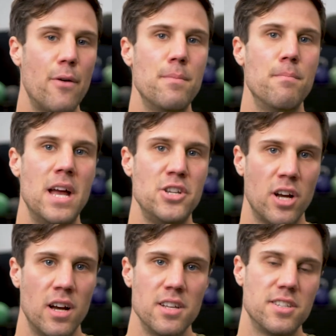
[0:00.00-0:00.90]
we
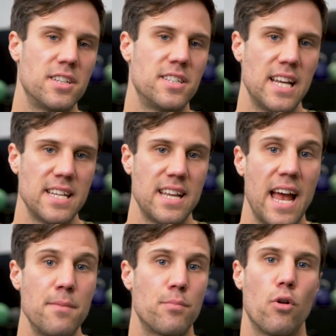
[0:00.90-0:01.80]
measure success
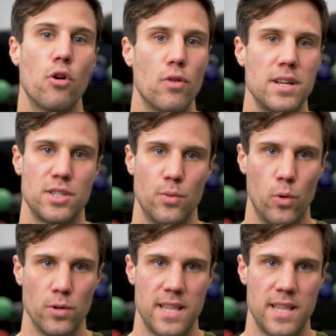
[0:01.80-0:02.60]
and progress towards